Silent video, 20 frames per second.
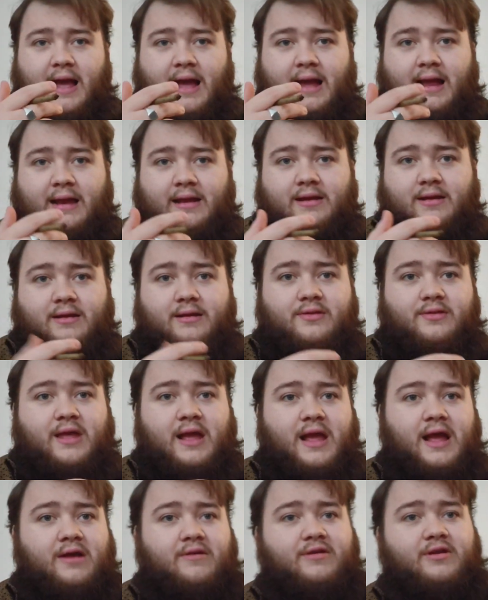And
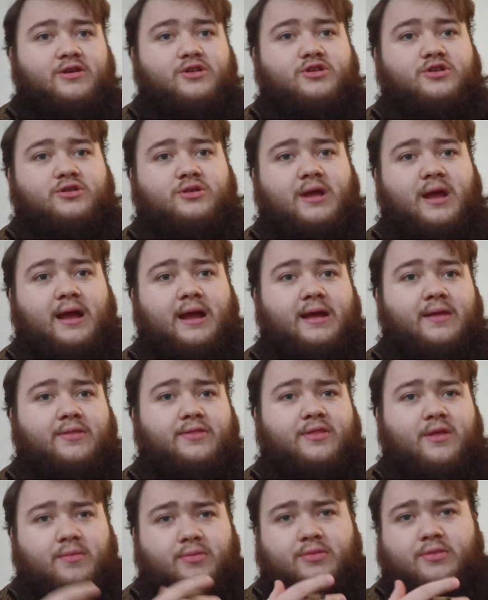they are
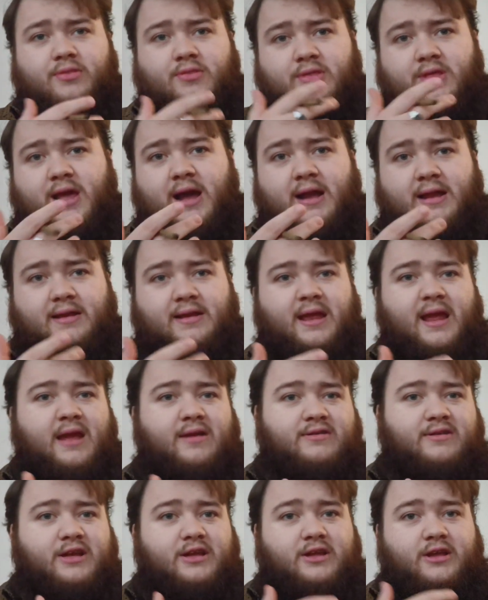the
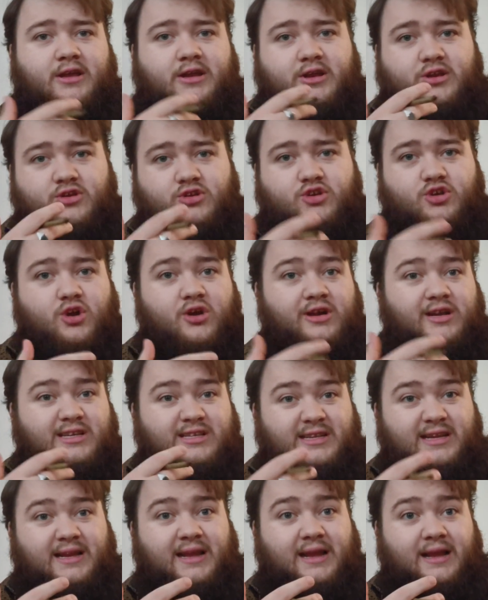idea is that you can enjoy a
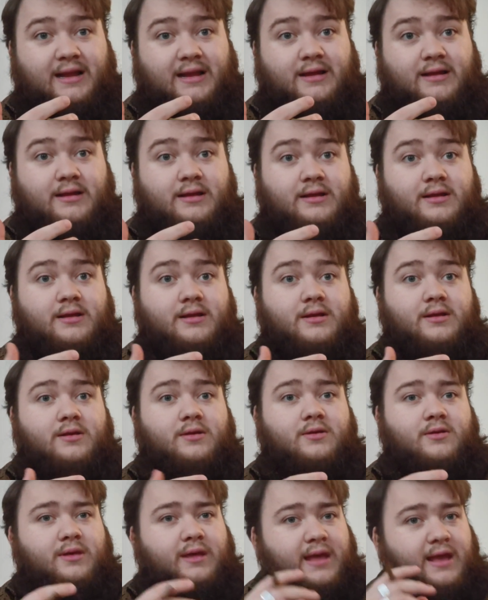cigar
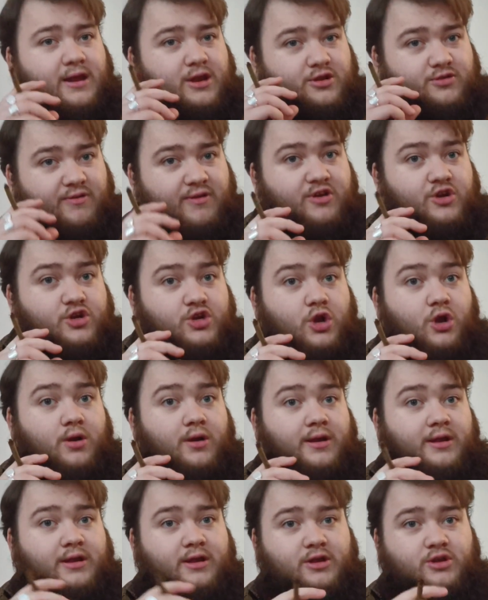in a very
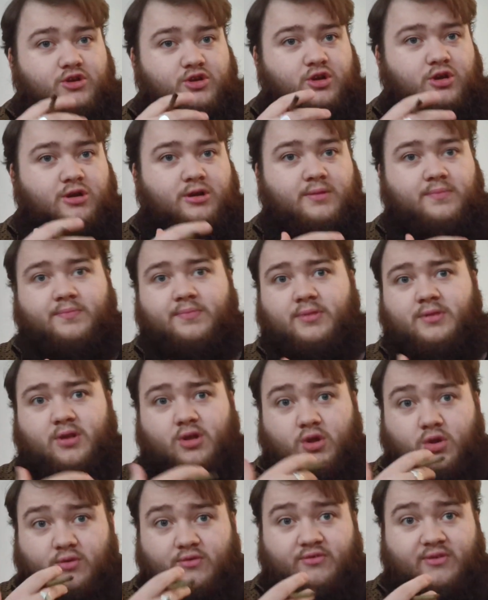short. You can enjoy
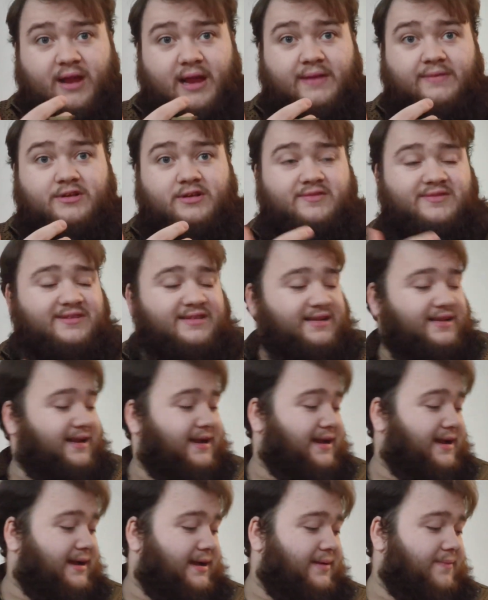the good flavours of a
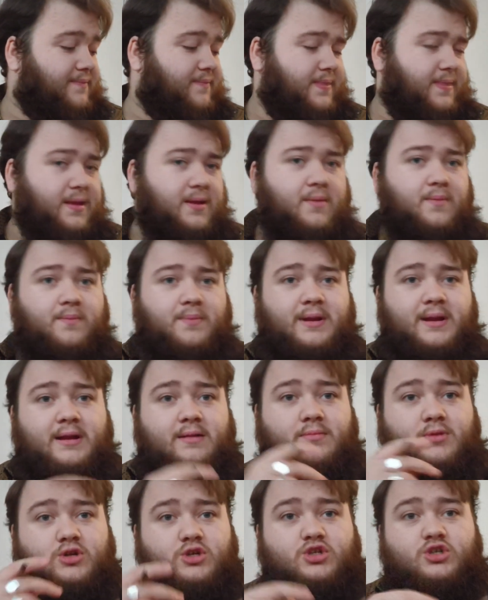cigar, but in
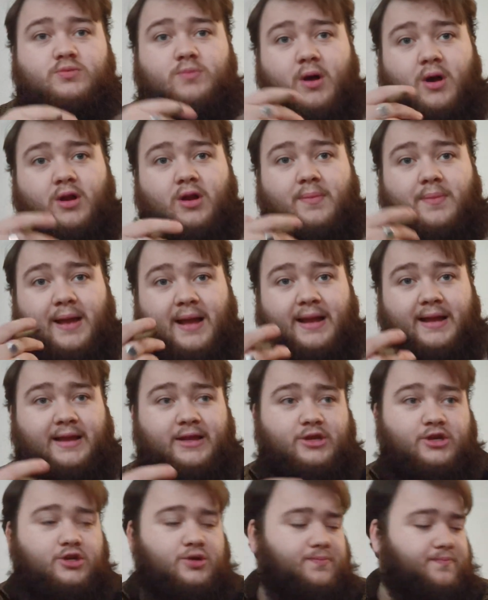a much smaller
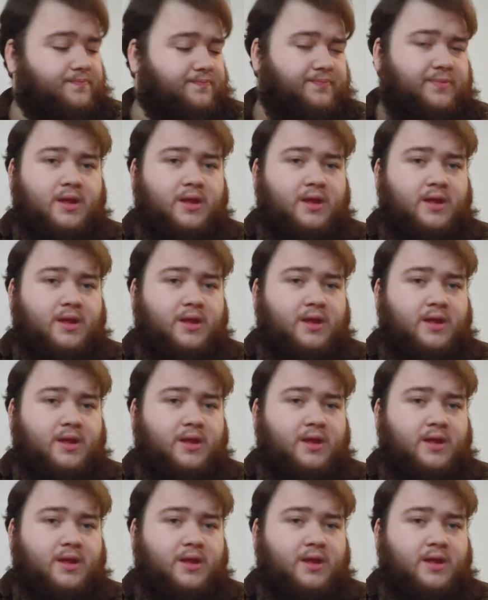package.